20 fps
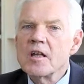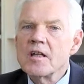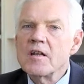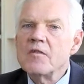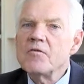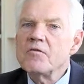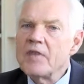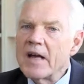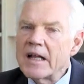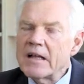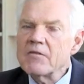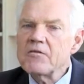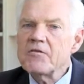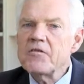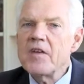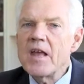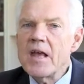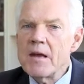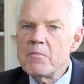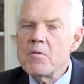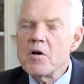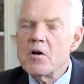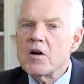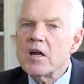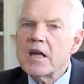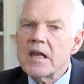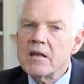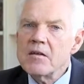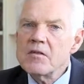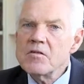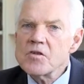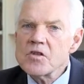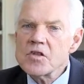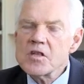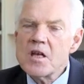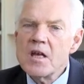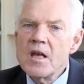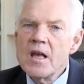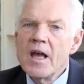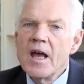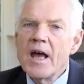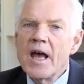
the wealthy Americans